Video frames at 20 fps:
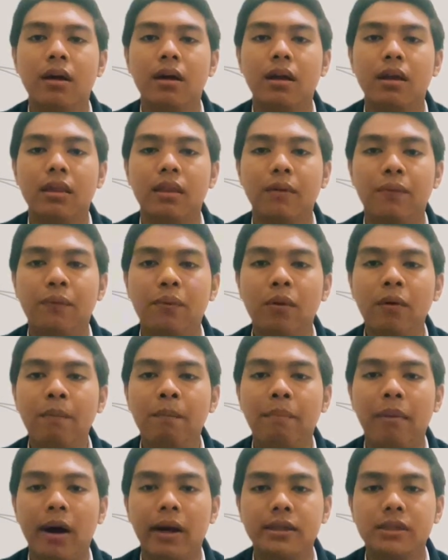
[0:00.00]
The four
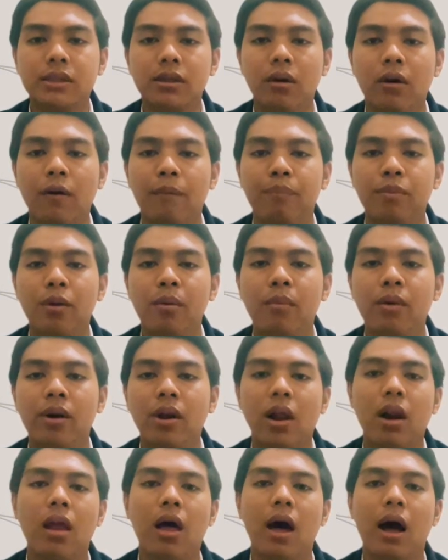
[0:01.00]
parts of the
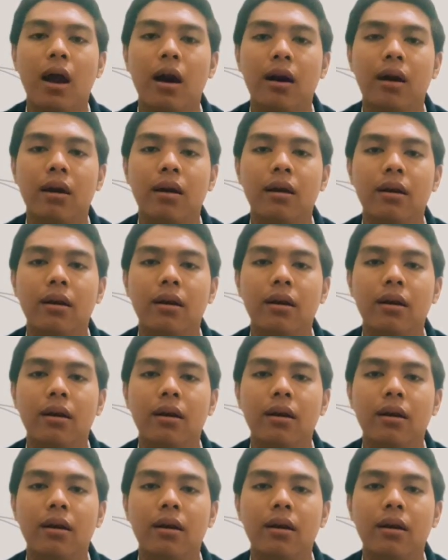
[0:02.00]
model are: